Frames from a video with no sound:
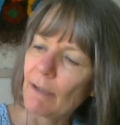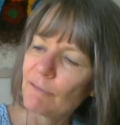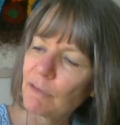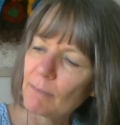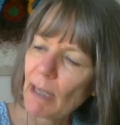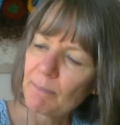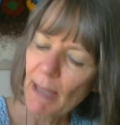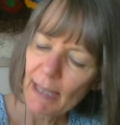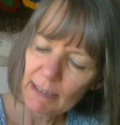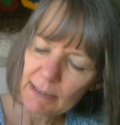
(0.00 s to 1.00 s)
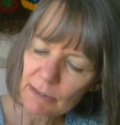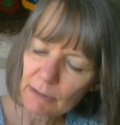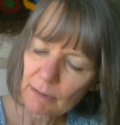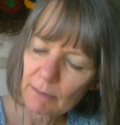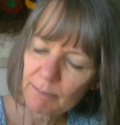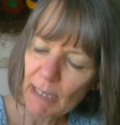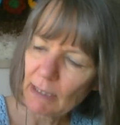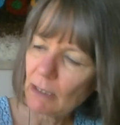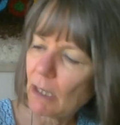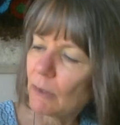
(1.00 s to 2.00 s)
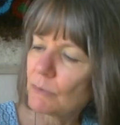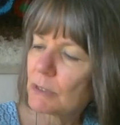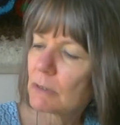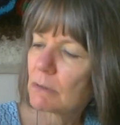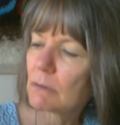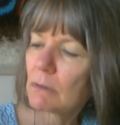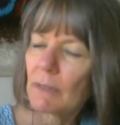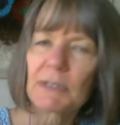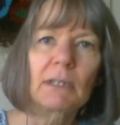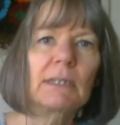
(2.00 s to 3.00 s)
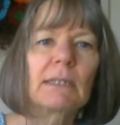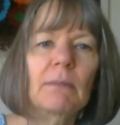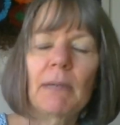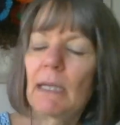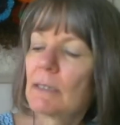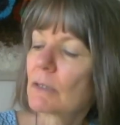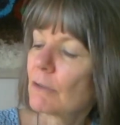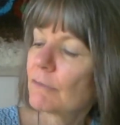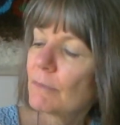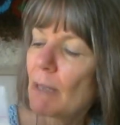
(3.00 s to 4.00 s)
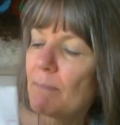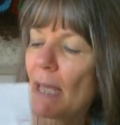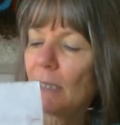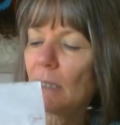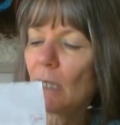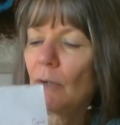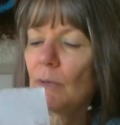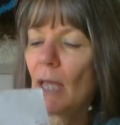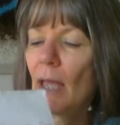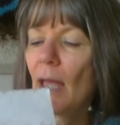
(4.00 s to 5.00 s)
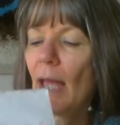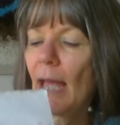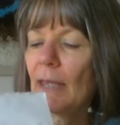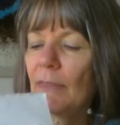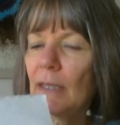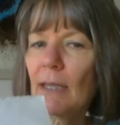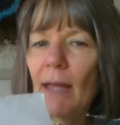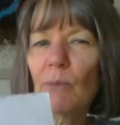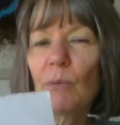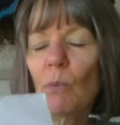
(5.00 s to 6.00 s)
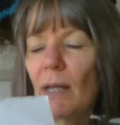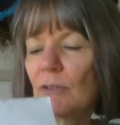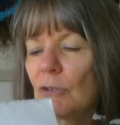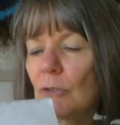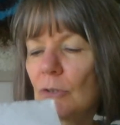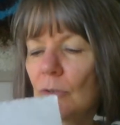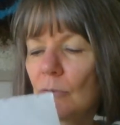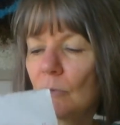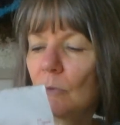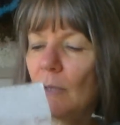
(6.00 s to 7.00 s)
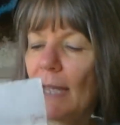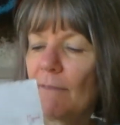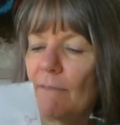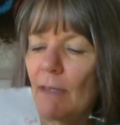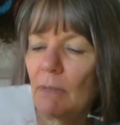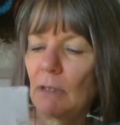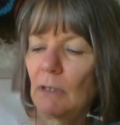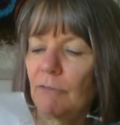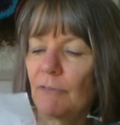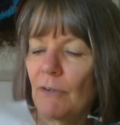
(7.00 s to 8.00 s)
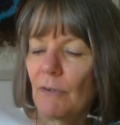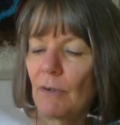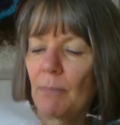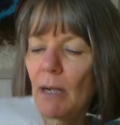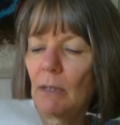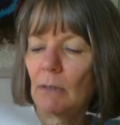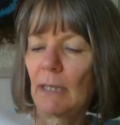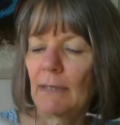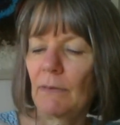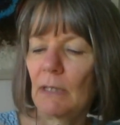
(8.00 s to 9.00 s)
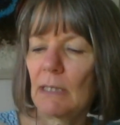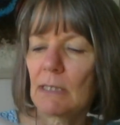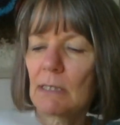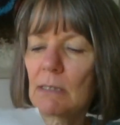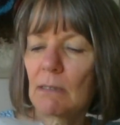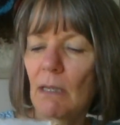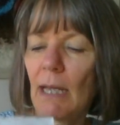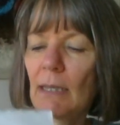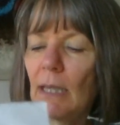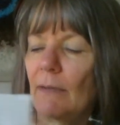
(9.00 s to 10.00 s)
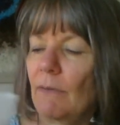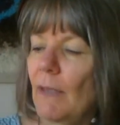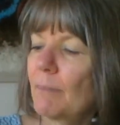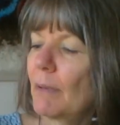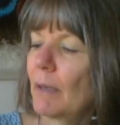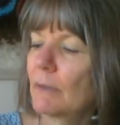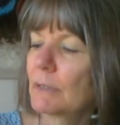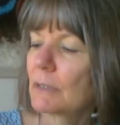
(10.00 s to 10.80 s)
for my petticoat, I was going to say pettiskirt, for my petticoat, I think I would want to have them a little further apart like this. I like that part,